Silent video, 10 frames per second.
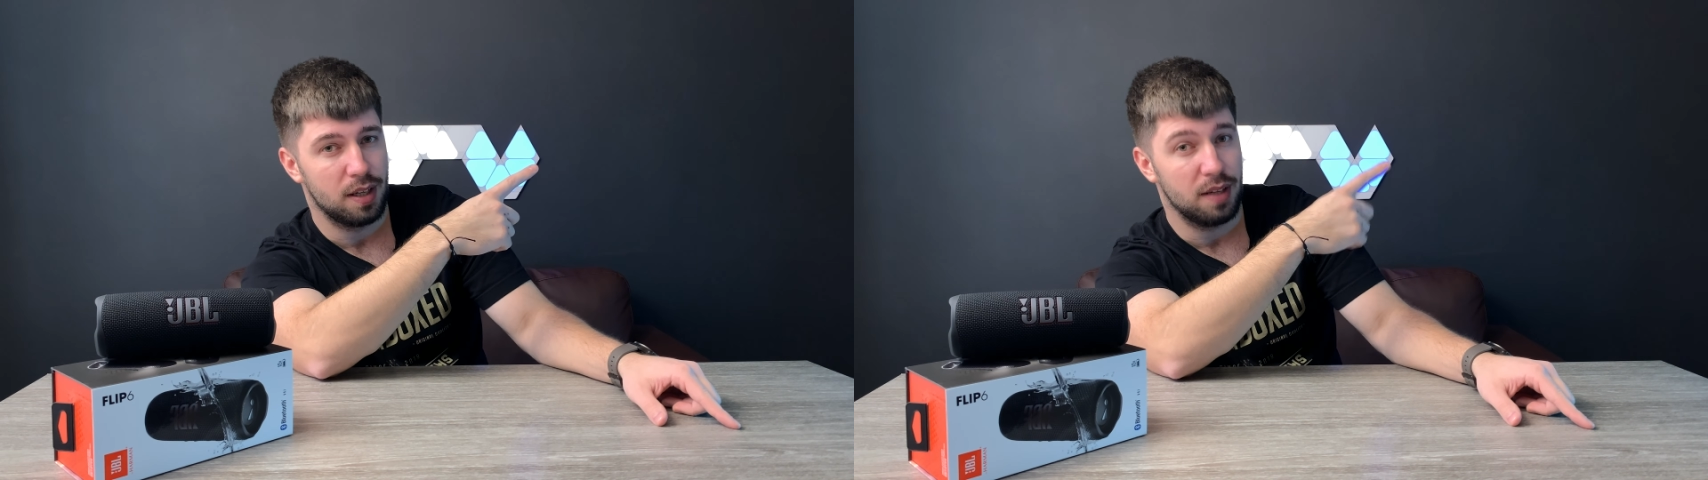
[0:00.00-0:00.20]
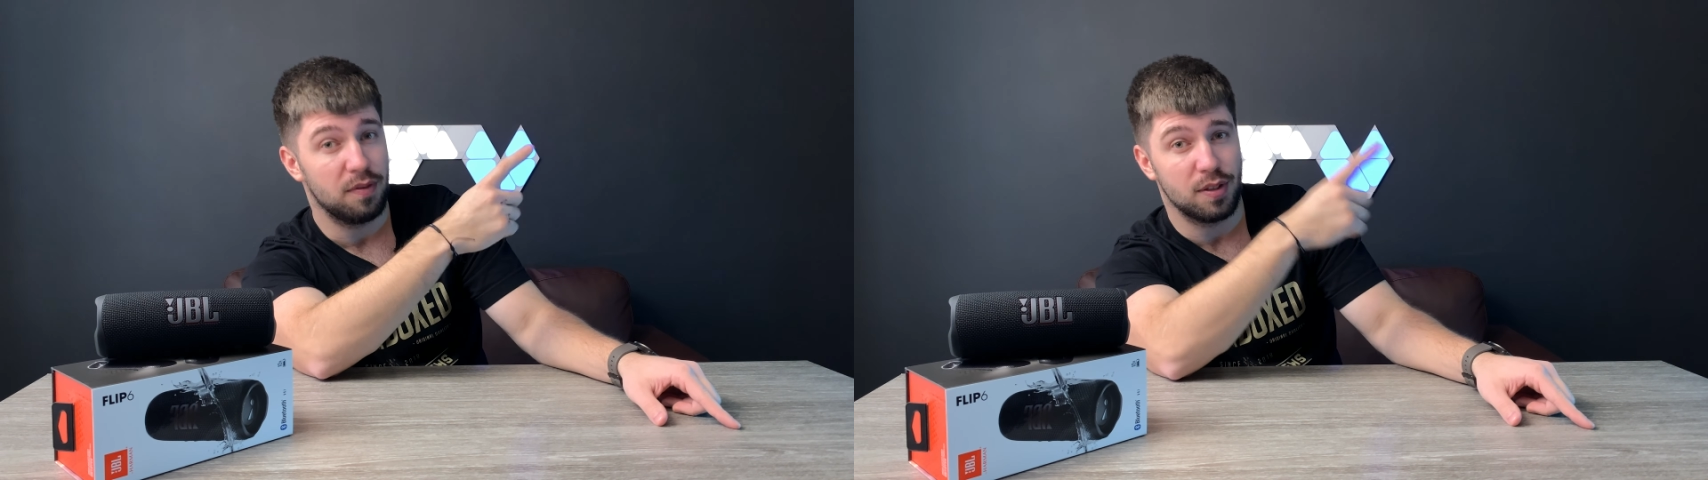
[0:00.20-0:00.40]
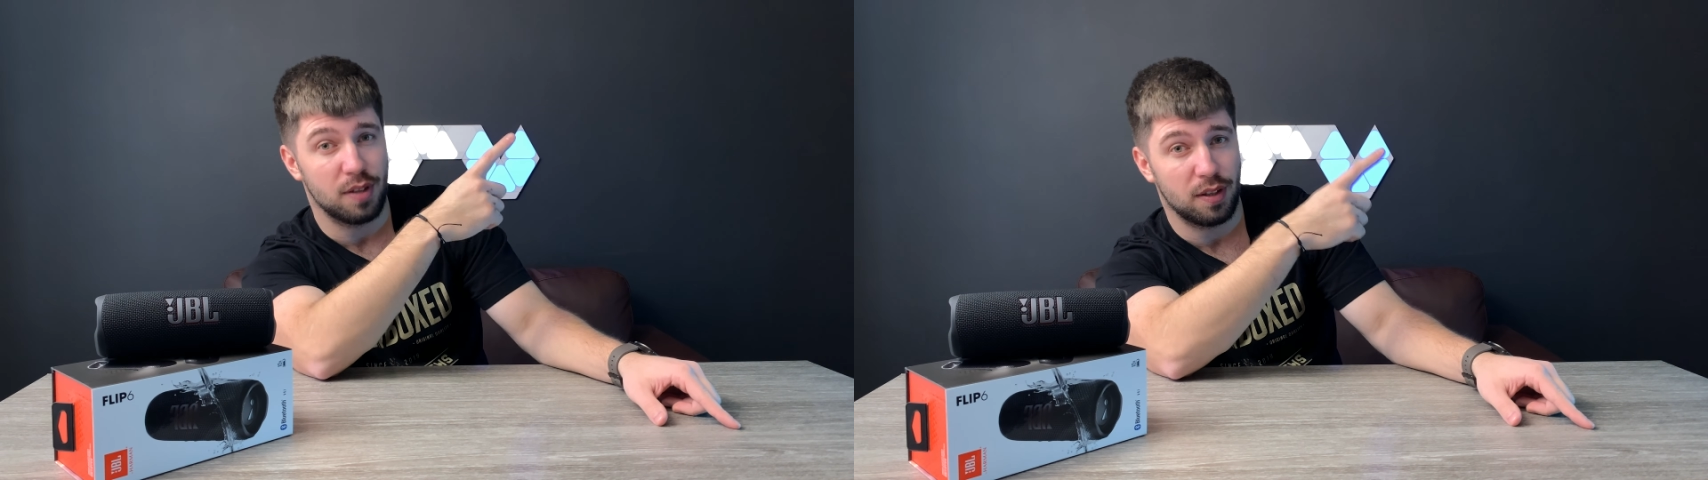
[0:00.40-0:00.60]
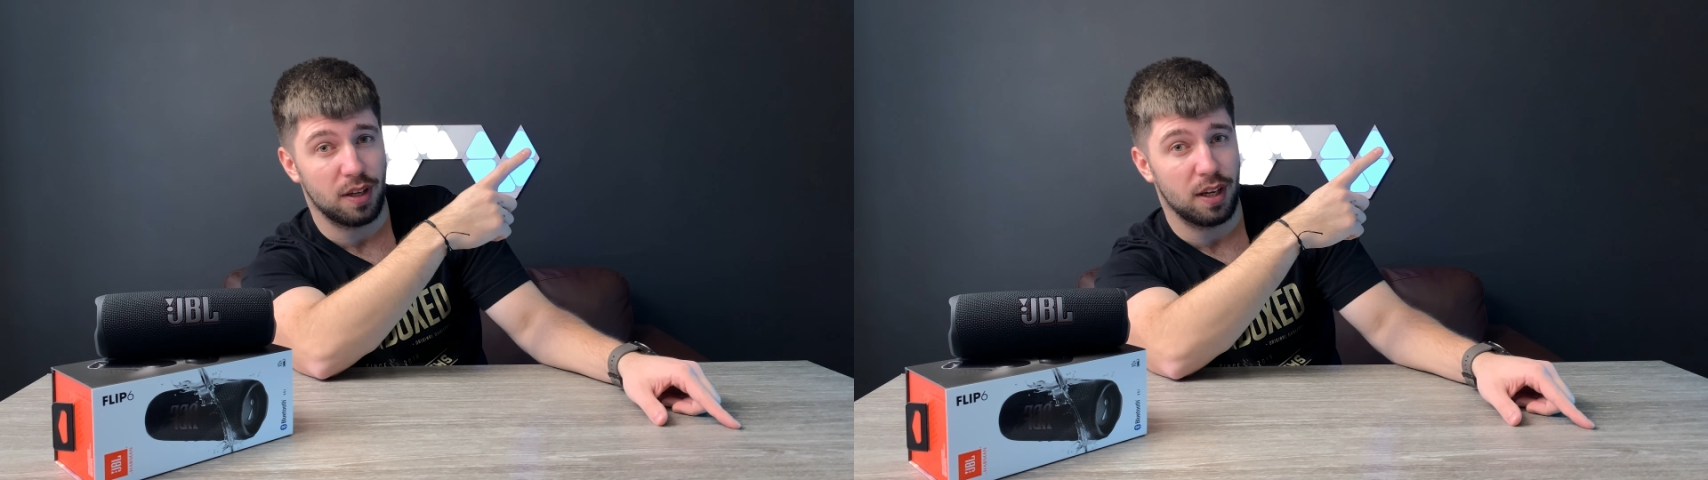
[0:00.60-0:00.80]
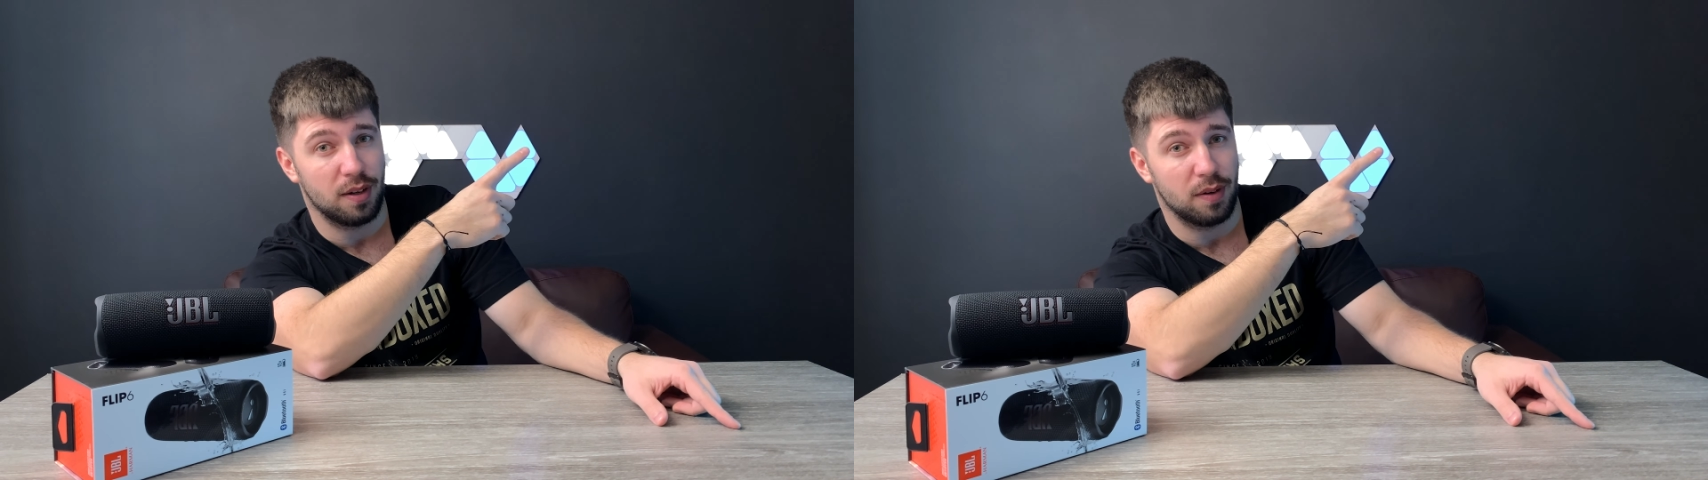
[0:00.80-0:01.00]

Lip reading: If it's not here